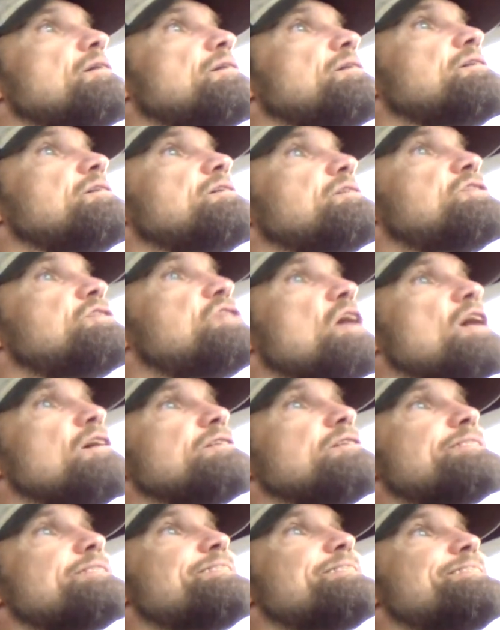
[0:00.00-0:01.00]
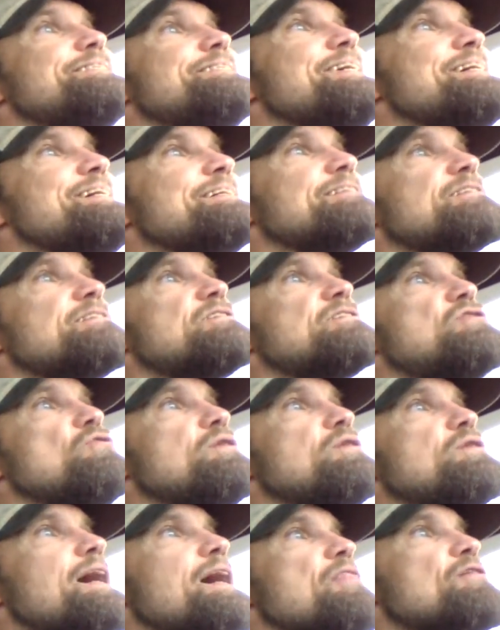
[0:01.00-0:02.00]
shall see it
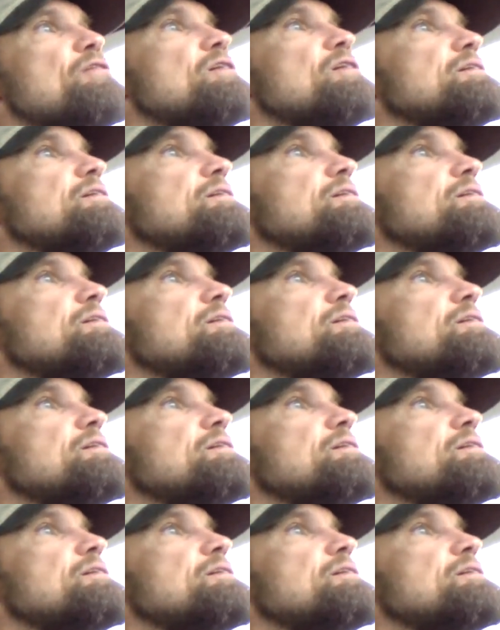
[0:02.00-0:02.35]
together.